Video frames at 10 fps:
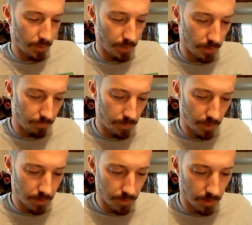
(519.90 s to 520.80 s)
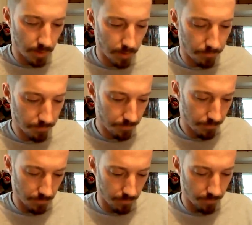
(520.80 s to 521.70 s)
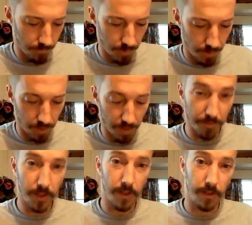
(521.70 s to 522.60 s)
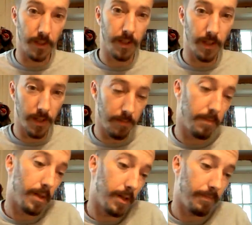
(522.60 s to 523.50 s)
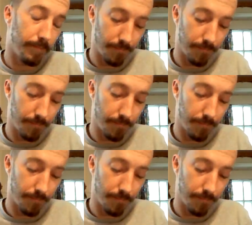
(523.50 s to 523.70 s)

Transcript: it kind of tears that up. And I haven't gotten a leak yet, but